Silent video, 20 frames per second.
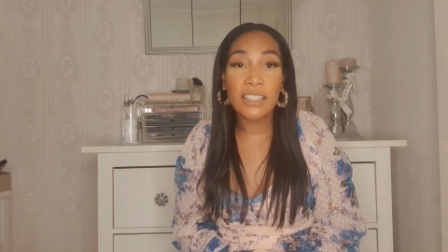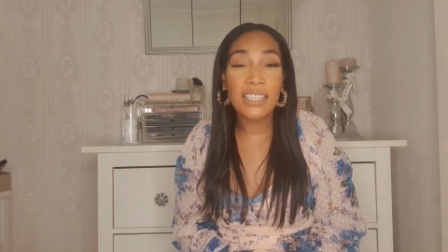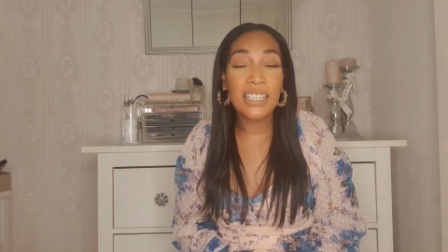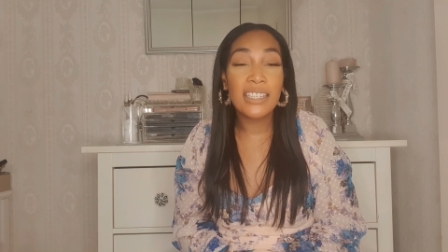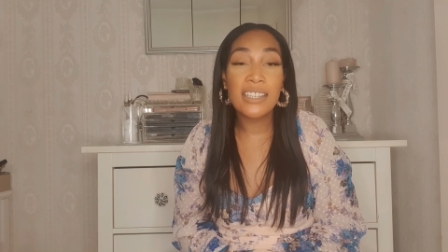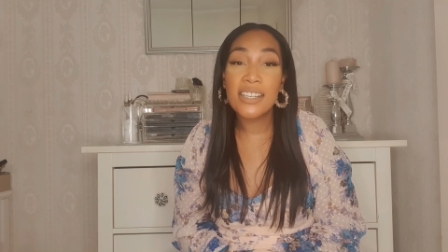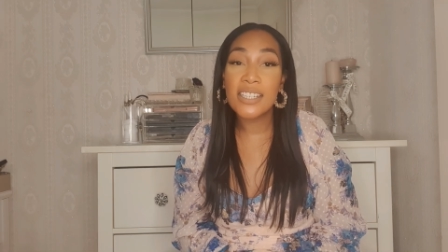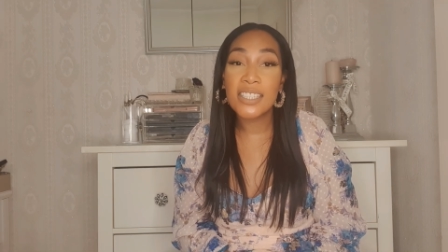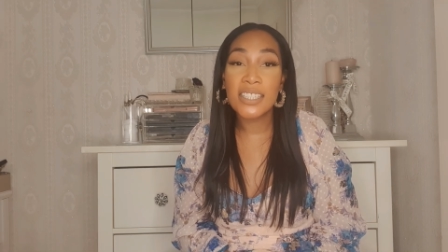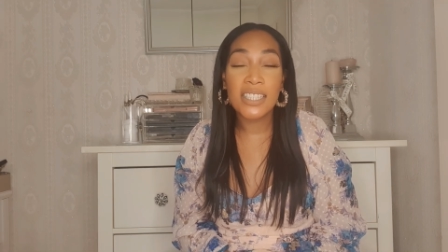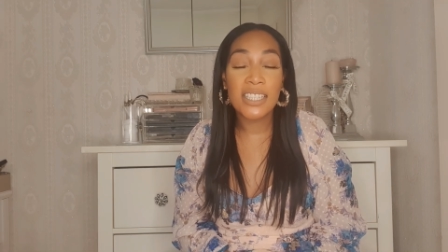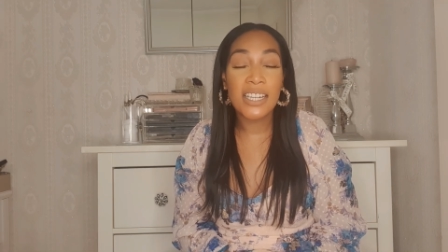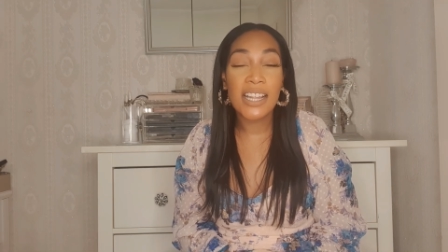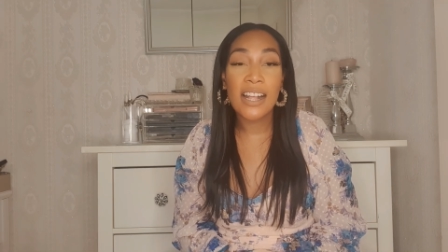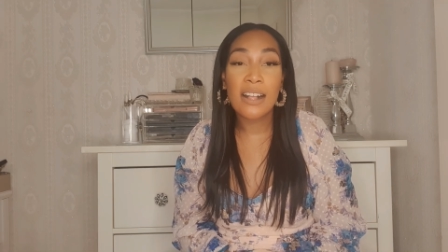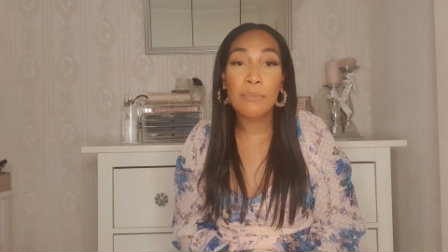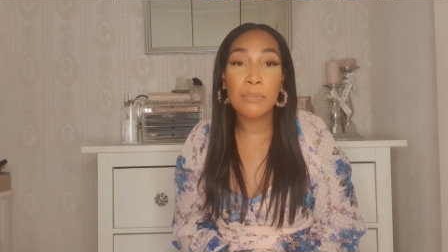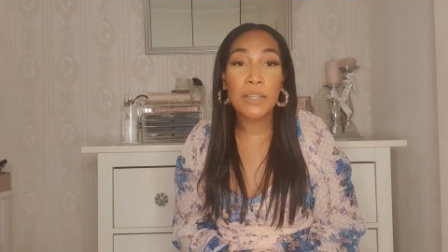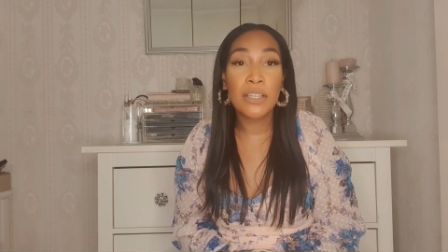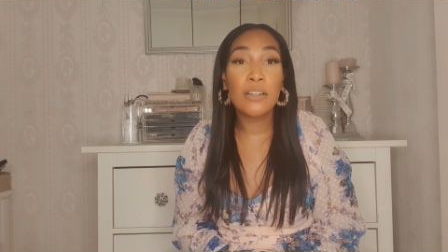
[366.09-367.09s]
He doesn't need
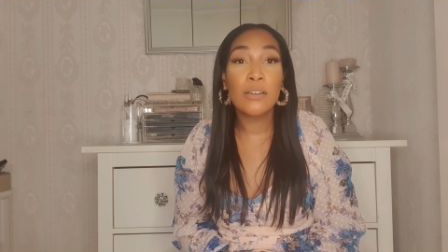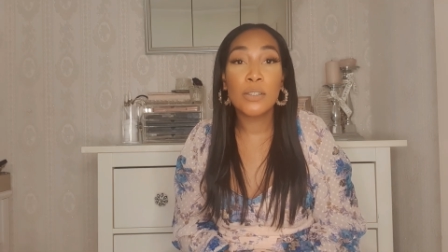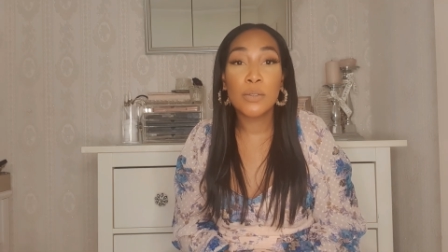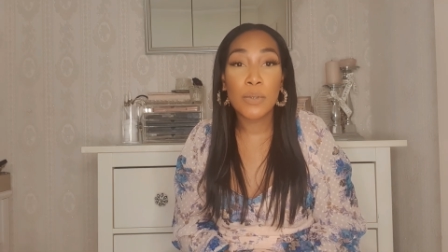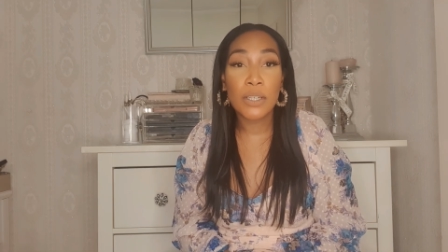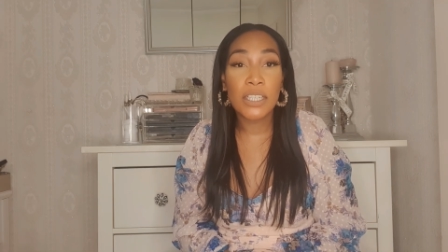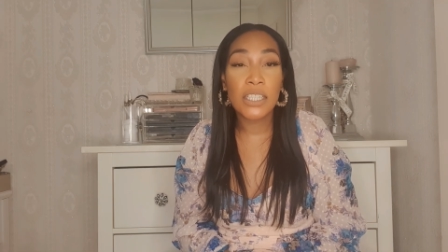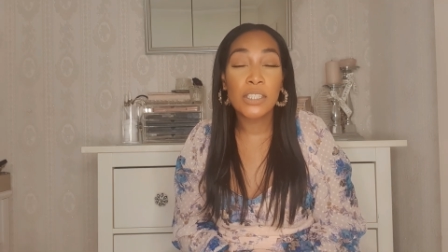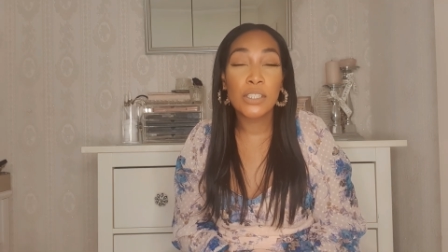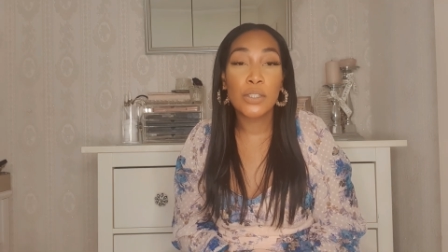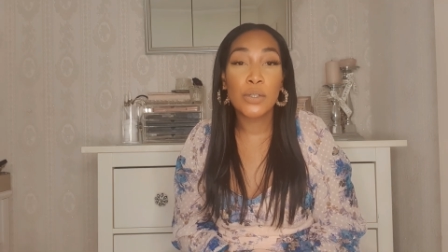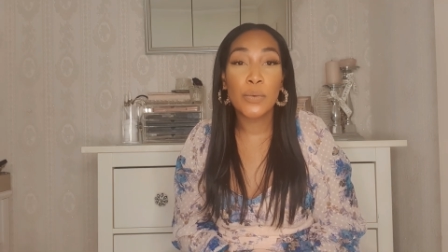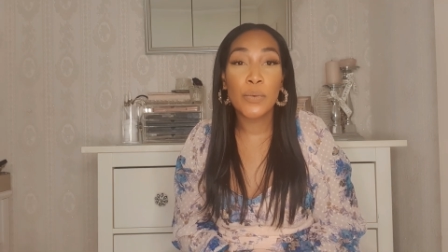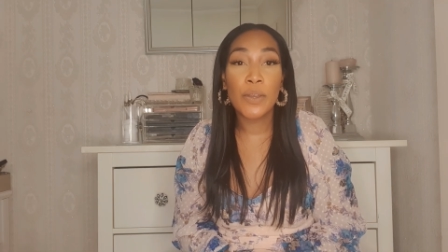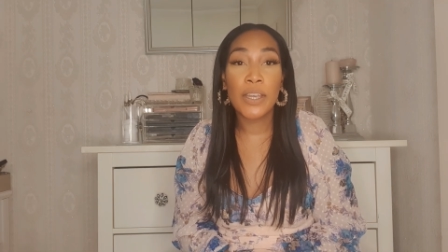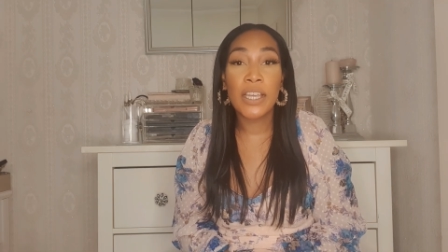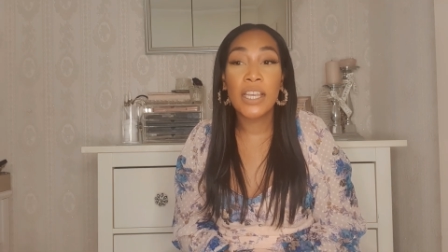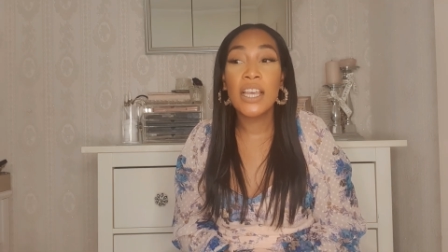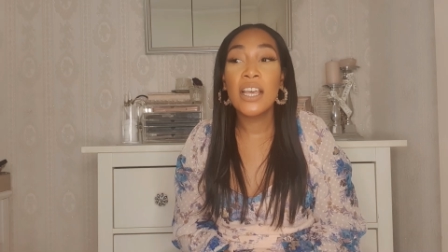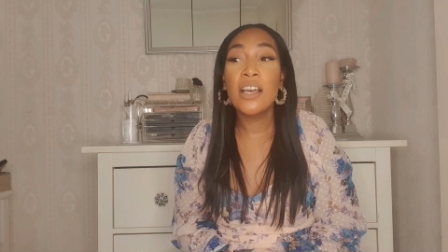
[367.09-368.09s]
help. He knows what he's
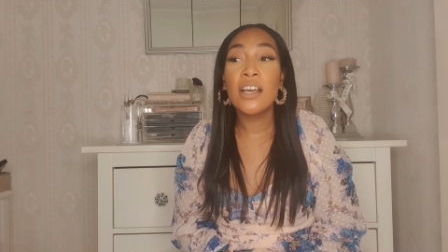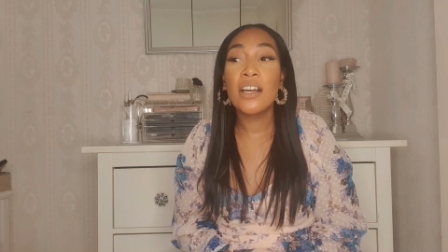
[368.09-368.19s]
doing.